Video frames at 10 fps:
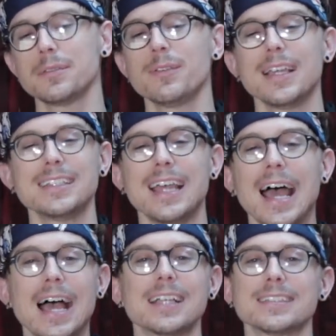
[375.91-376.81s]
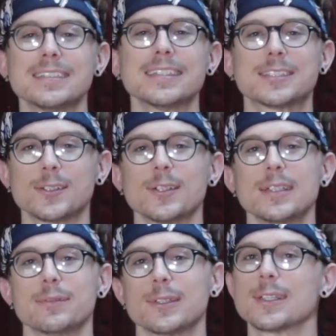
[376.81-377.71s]
fantastic
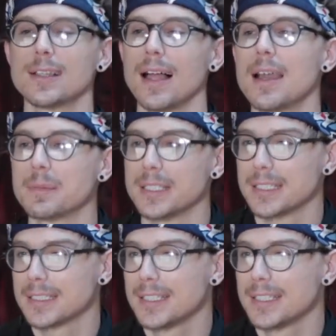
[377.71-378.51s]
tree for climbing.